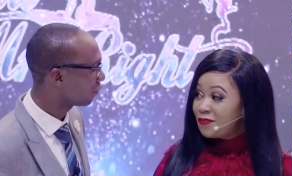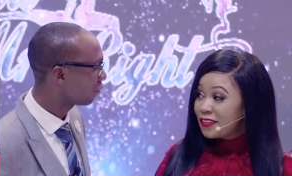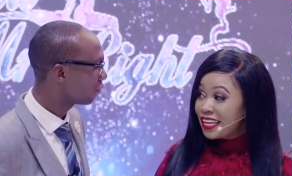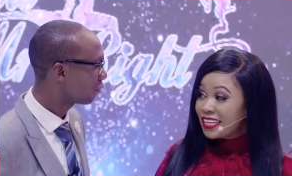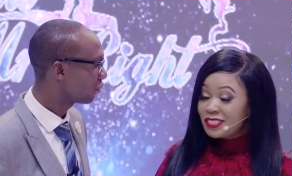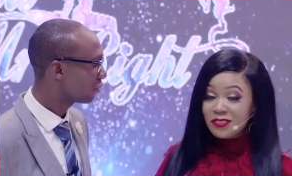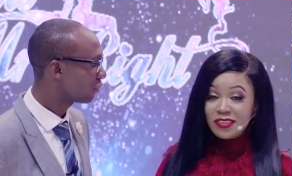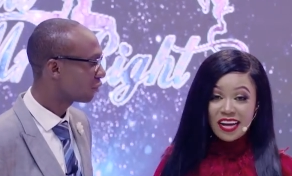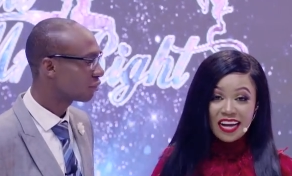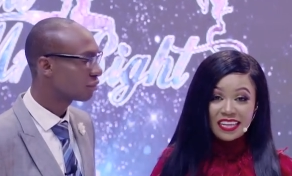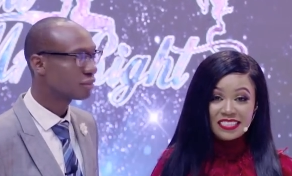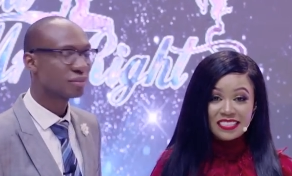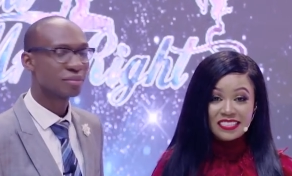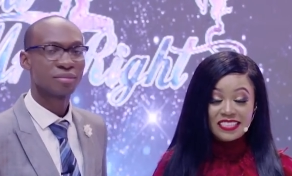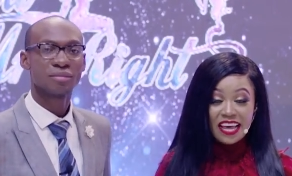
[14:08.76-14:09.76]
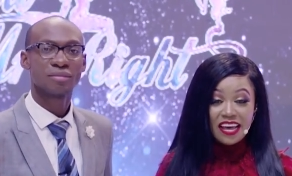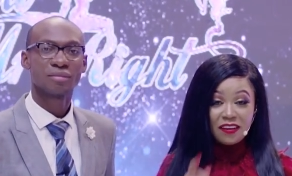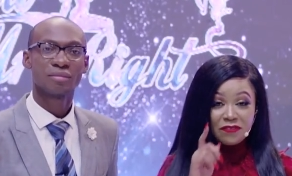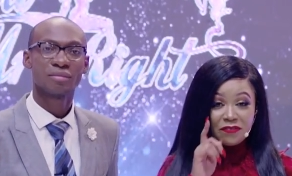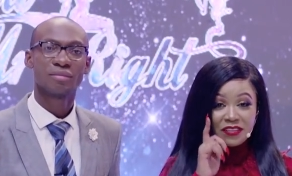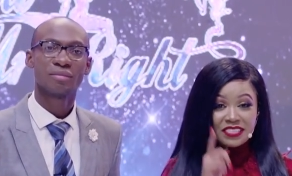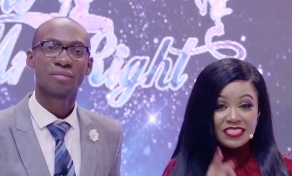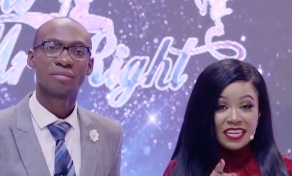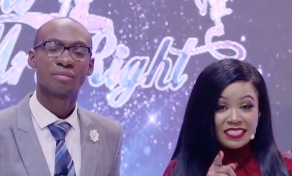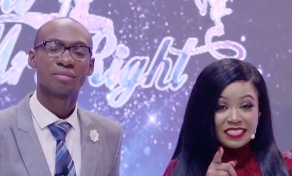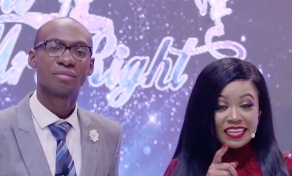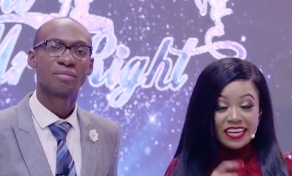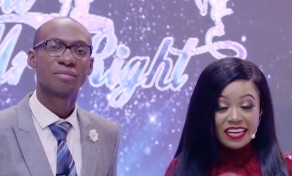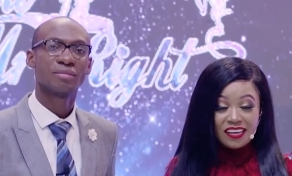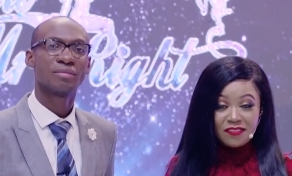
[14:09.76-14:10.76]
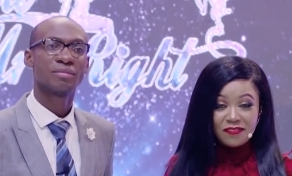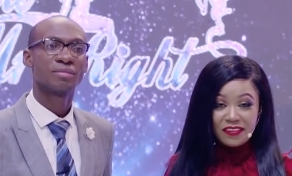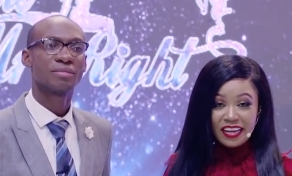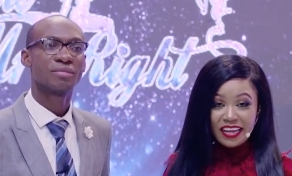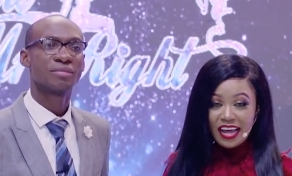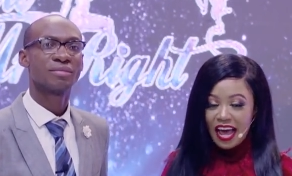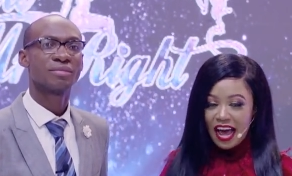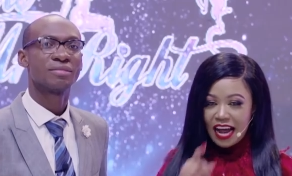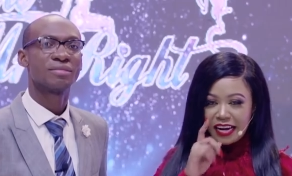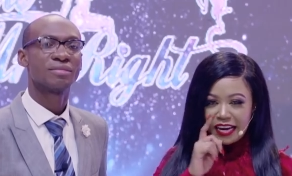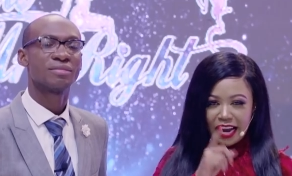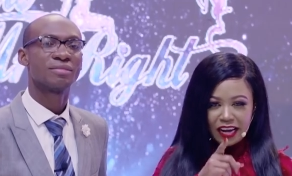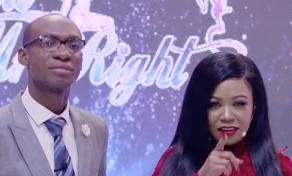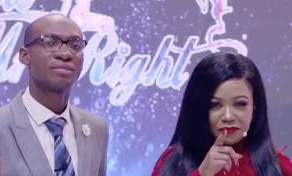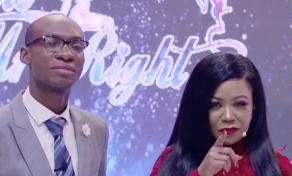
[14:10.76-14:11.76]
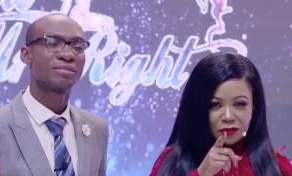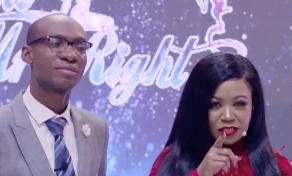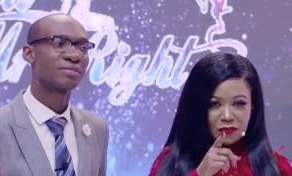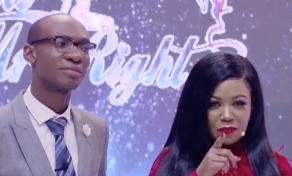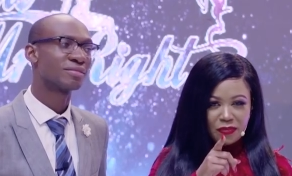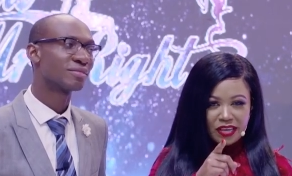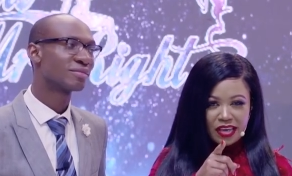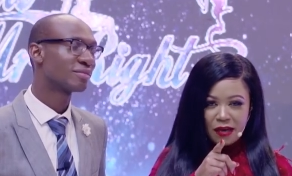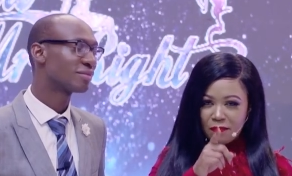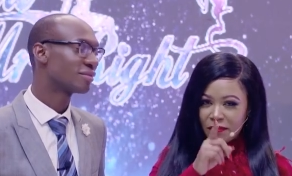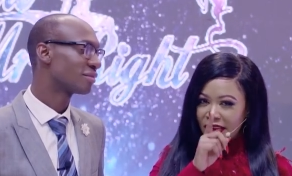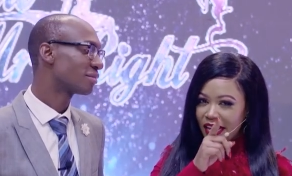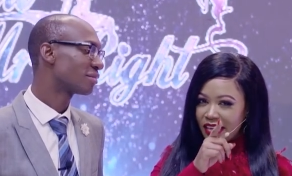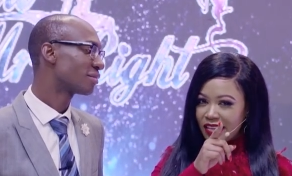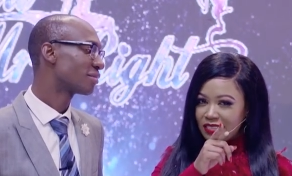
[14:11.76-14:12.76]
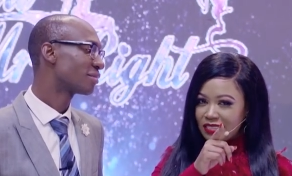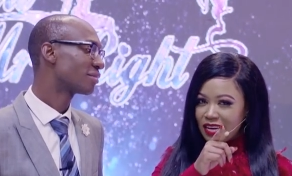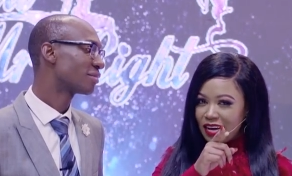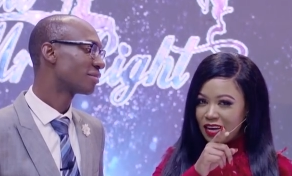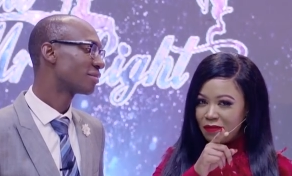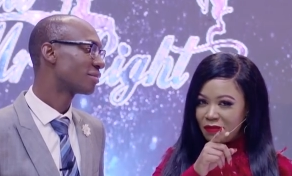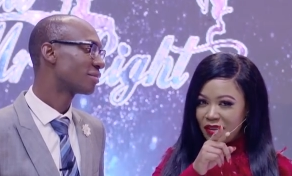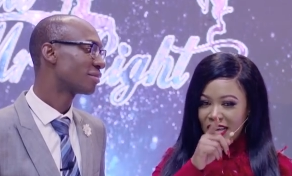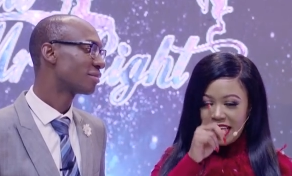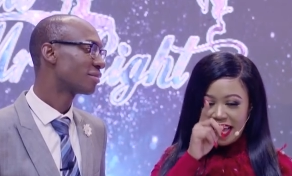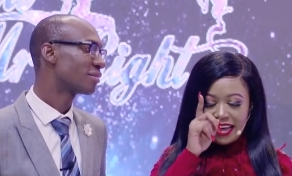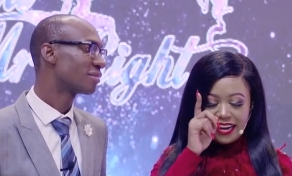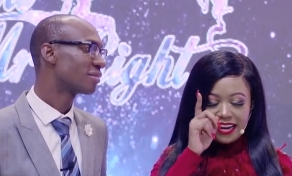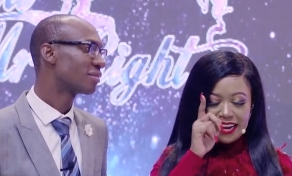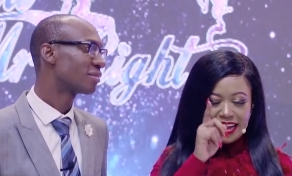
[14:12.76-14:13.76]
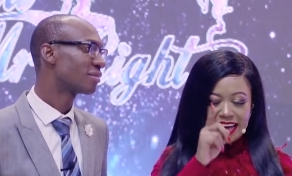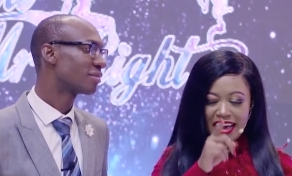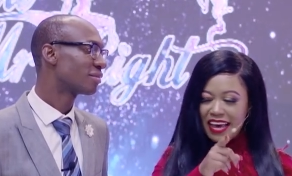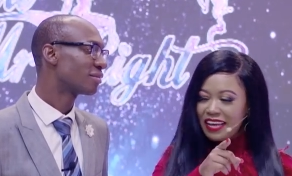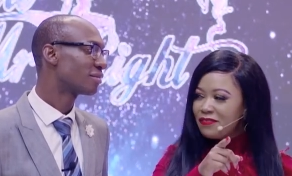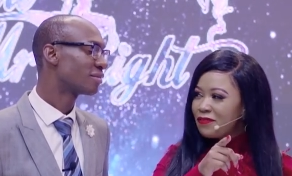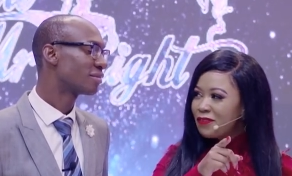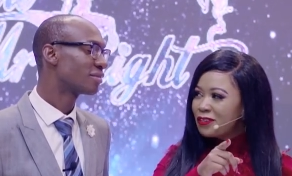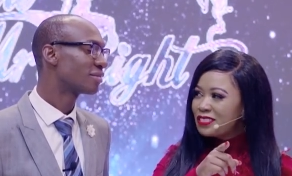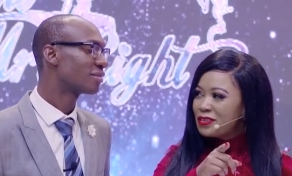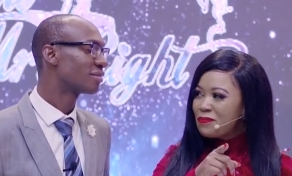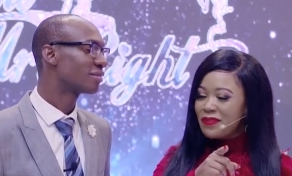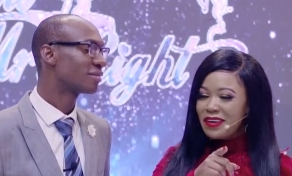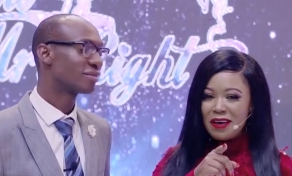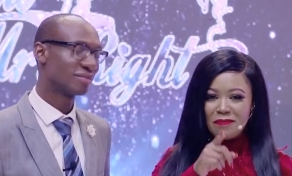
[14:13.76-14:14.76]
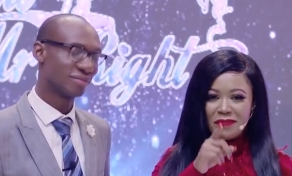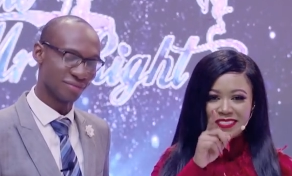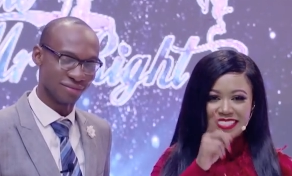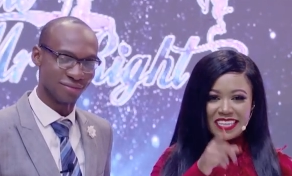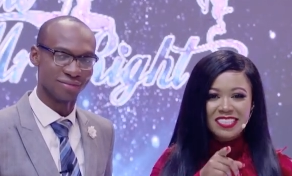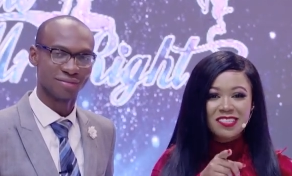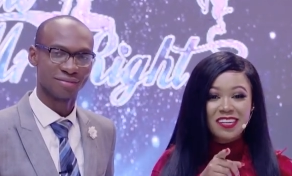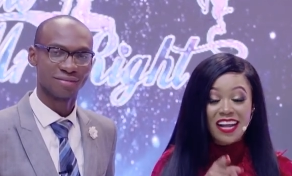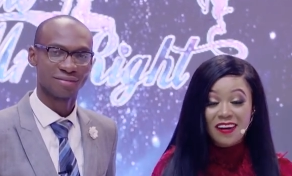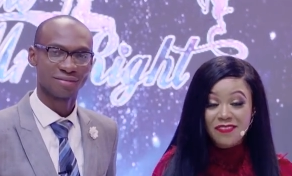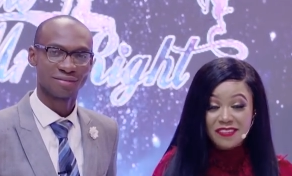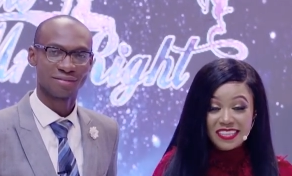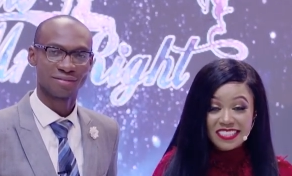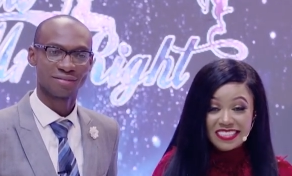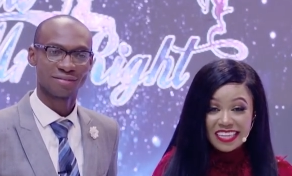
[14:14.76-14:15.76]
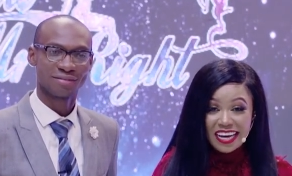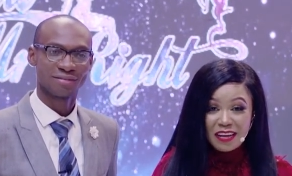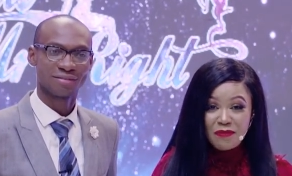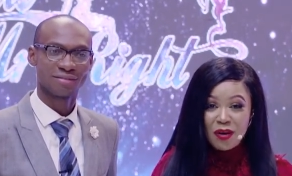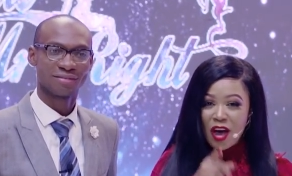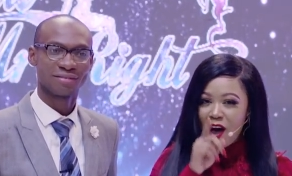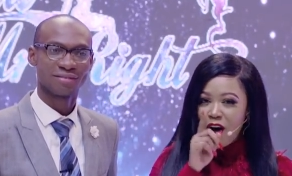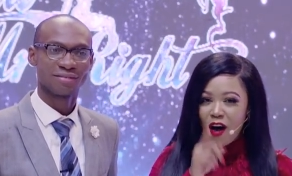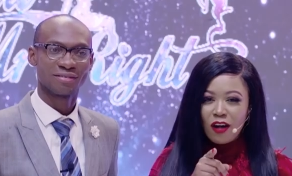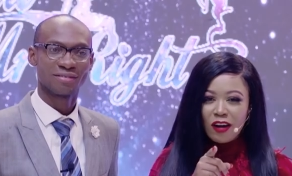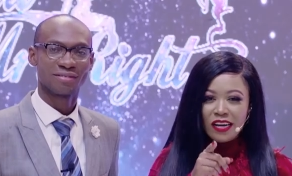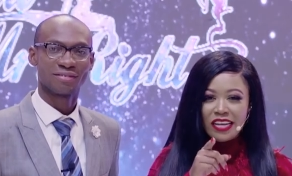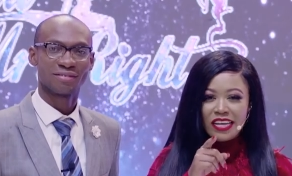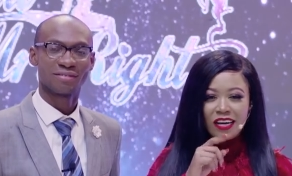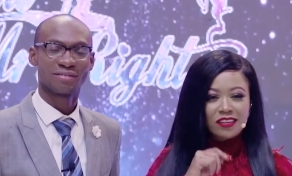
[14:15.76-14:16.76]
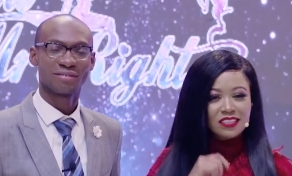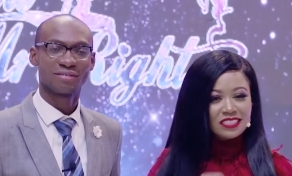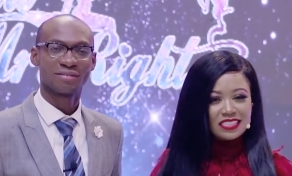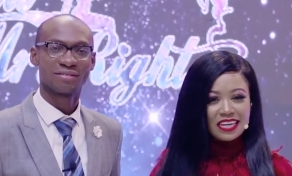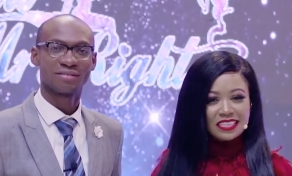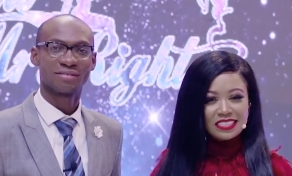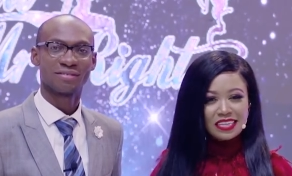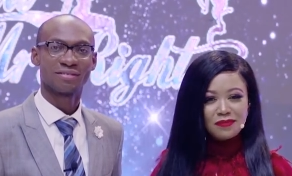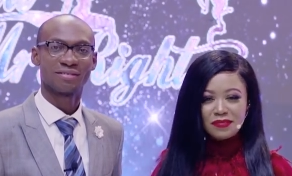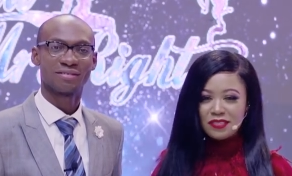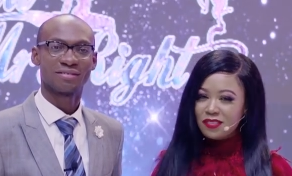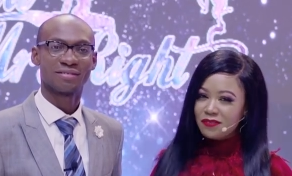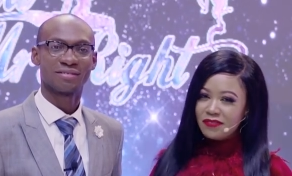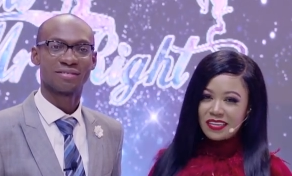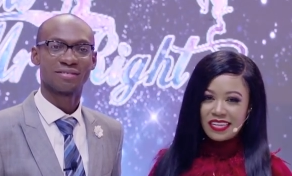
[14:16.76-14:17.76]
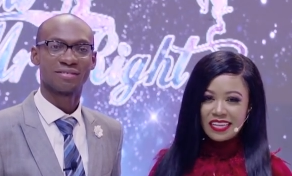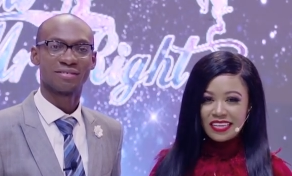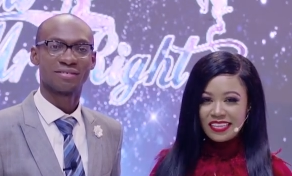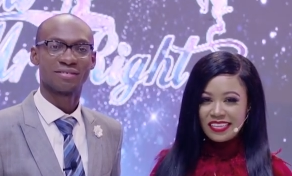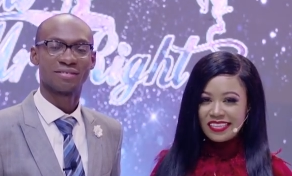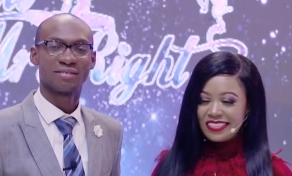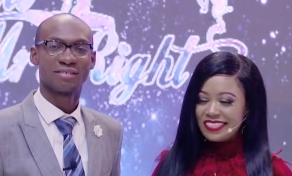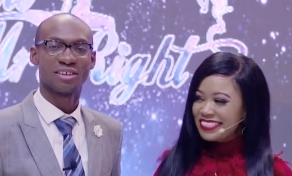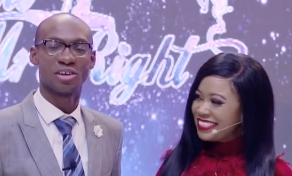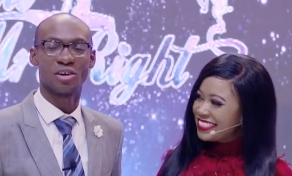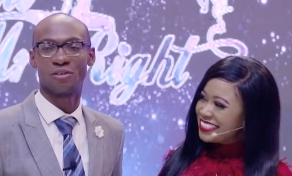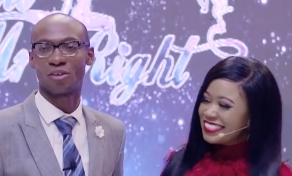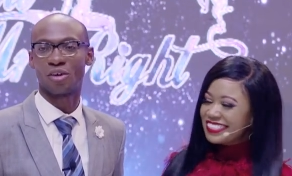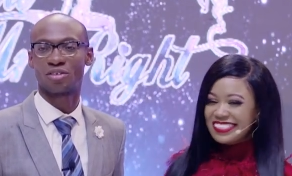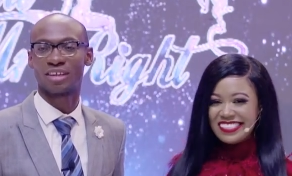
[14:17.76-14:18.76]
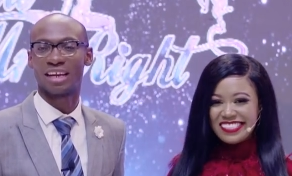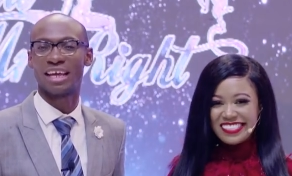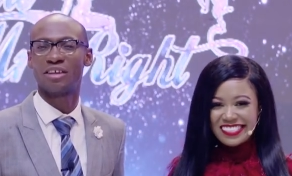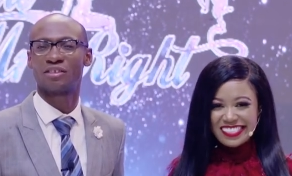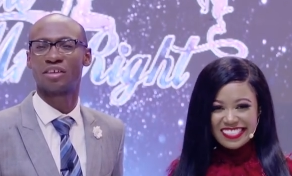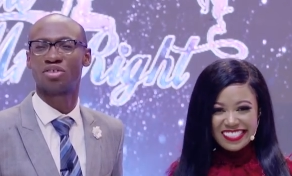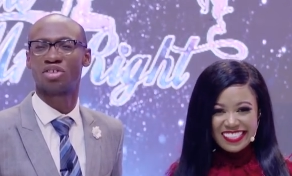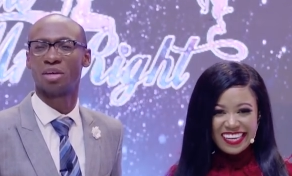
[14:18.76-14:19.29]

Speaker 1: forget to catch us every Saturday evening at 9.40 p.m. Kenyan time and 8.40 p.m. Central African time, only on StarTimes Novella E.
Speaker 2: Now, for us, ladies and